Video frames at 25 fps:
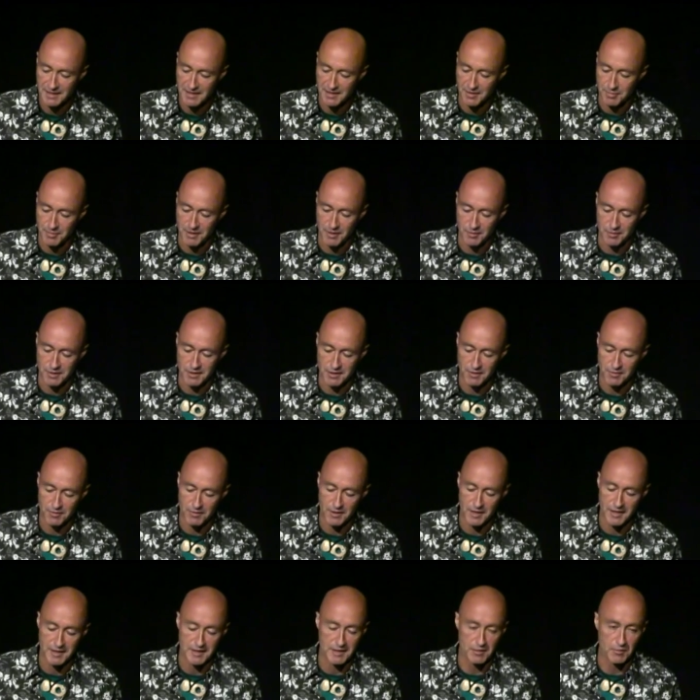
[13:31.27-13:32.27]
It's about
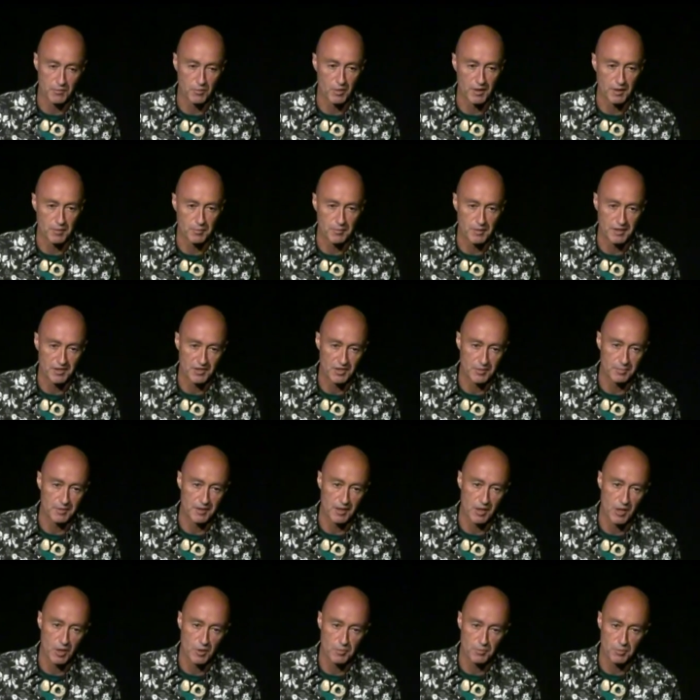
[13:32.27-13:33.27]
redefining what it means to
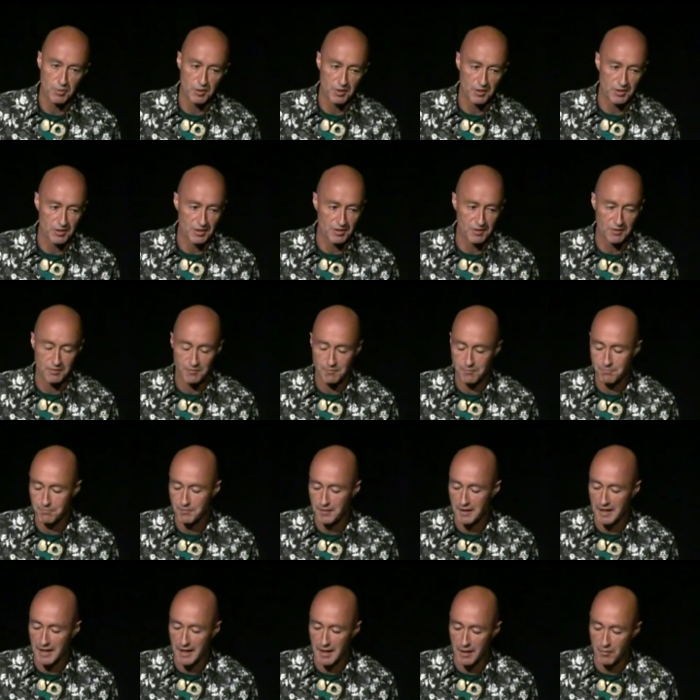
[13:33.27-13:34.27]
be a home person
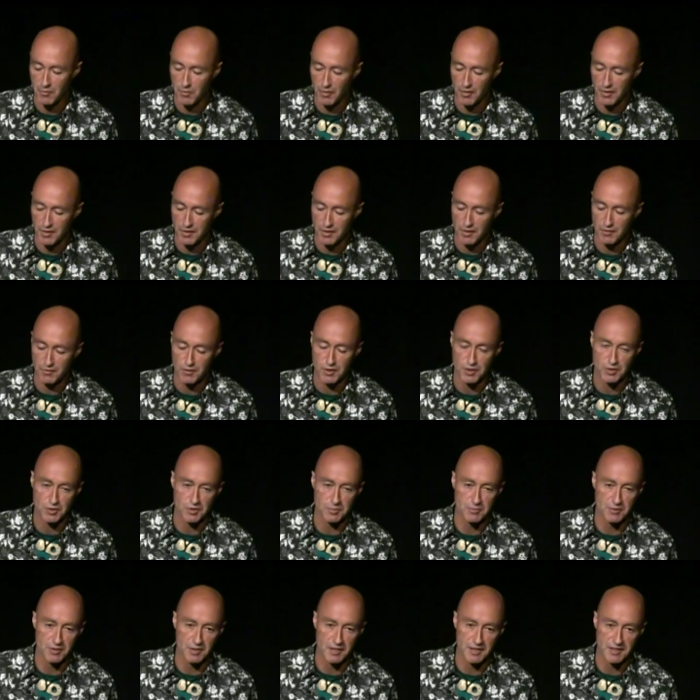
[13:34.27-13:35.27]
uh, within a
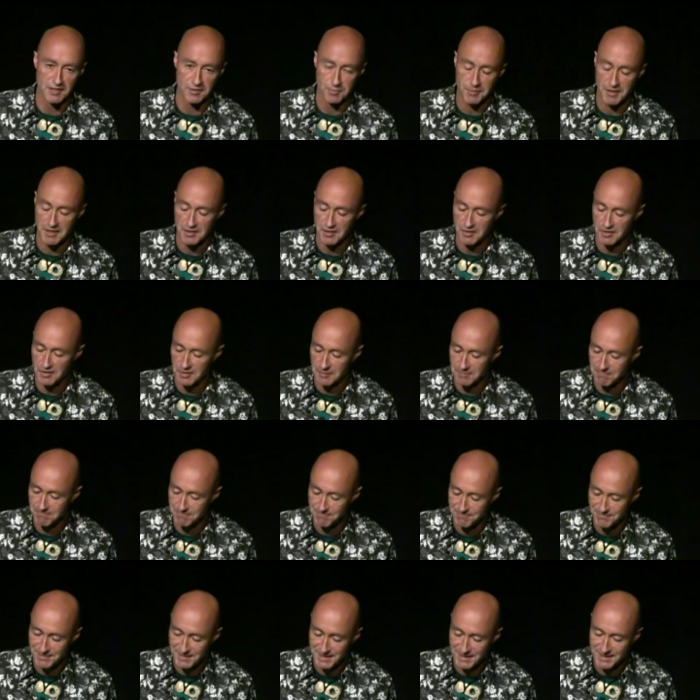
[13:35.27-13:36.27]
virtual marae space.
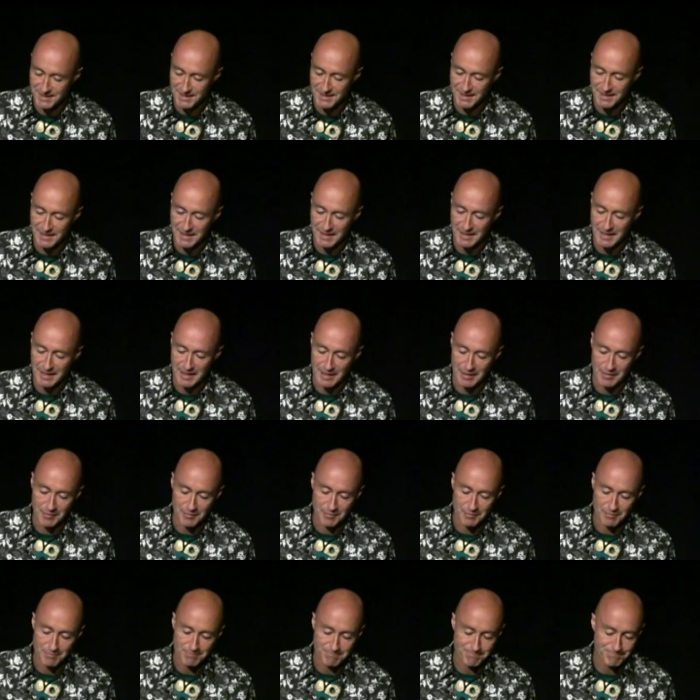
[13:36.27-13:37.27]

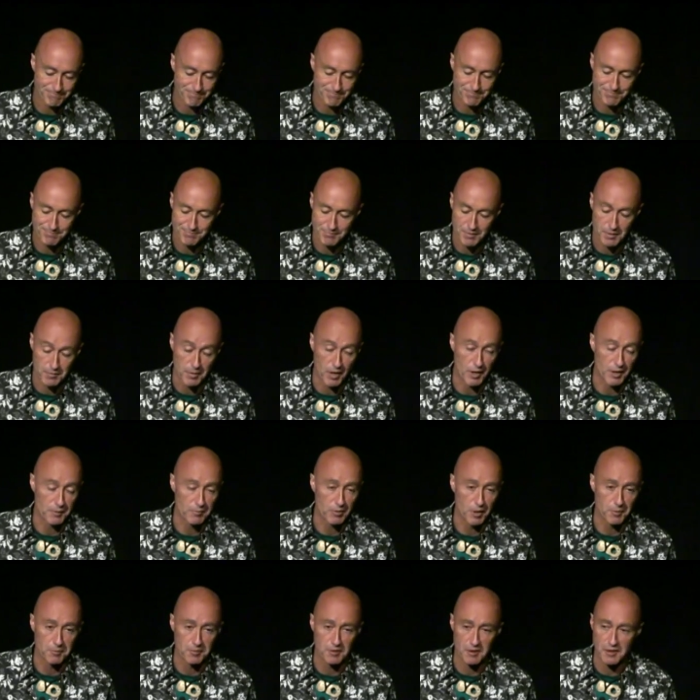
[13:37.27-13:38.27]
Um,
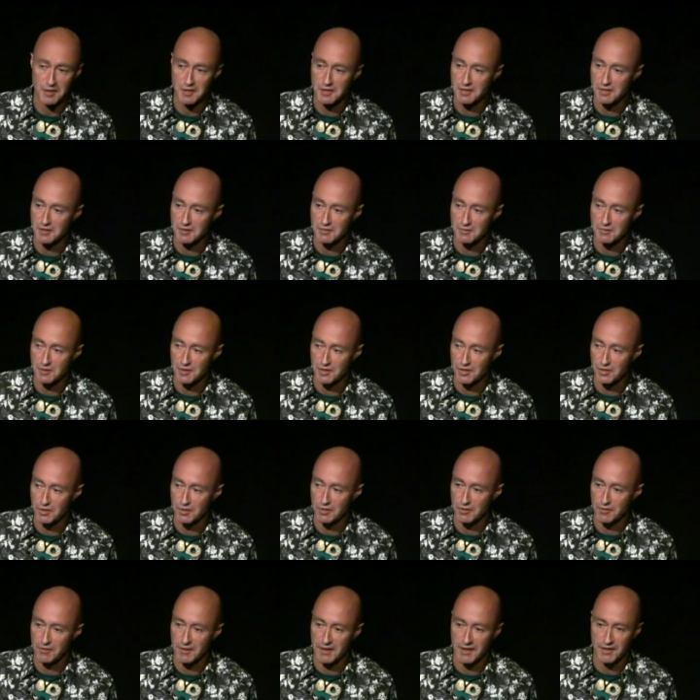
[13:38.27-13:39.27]
Māori population, we're
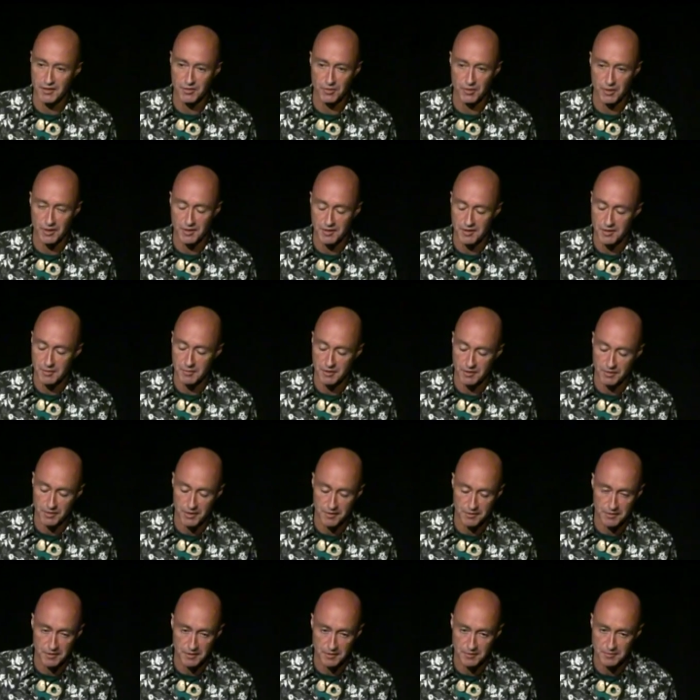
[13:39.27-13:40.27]
still a fast growing
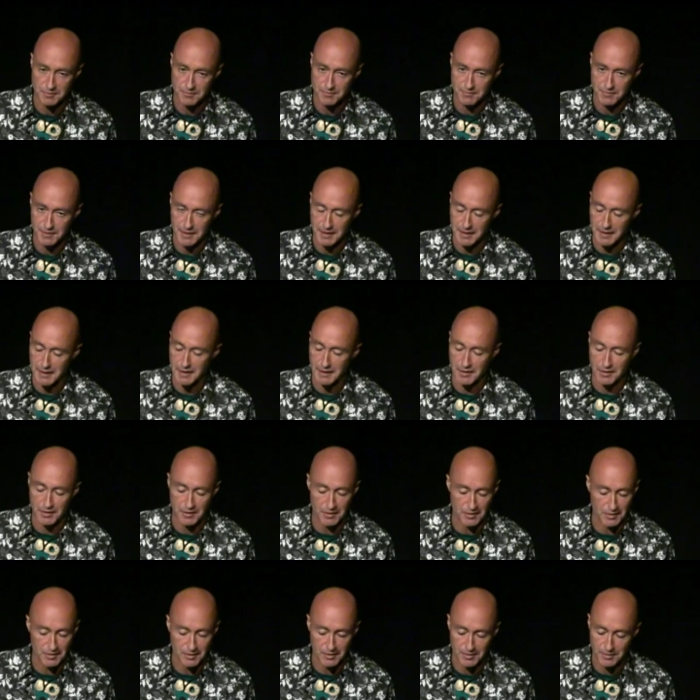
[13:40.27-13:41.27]
demographic
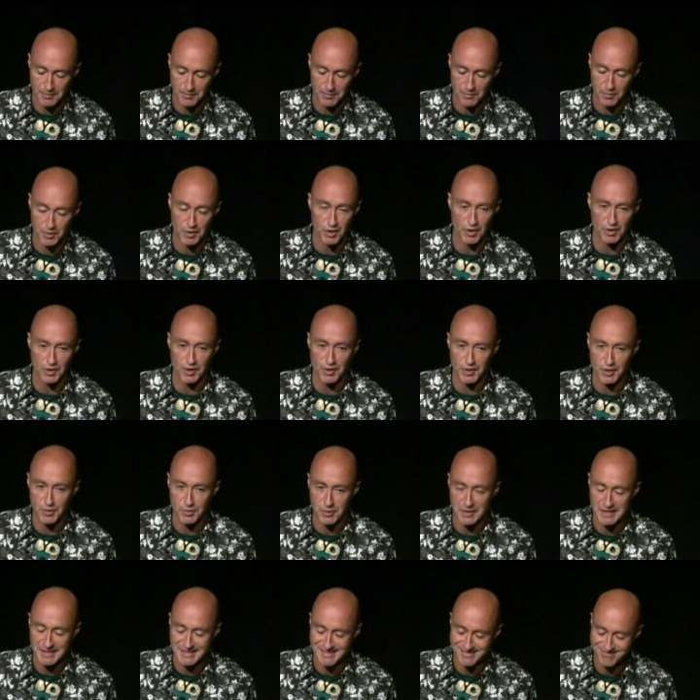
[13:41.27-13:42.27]
and we're not going
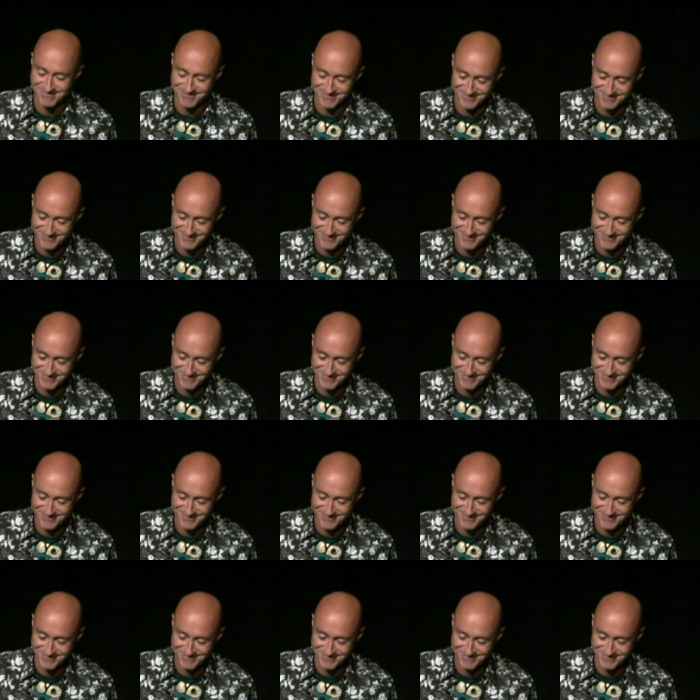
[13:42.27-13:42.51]
away.